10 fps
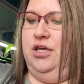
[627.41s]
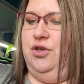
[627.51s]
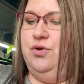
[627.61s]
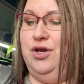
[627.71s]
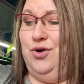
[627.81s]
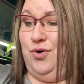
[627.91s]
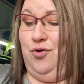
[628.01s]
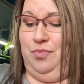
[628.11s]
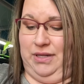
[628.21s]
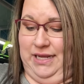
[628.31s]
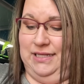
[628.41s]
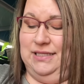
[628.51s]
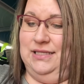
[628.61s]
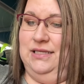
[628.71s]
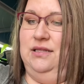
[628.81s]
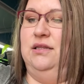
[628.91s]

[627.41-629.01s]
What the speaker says: you can grow plants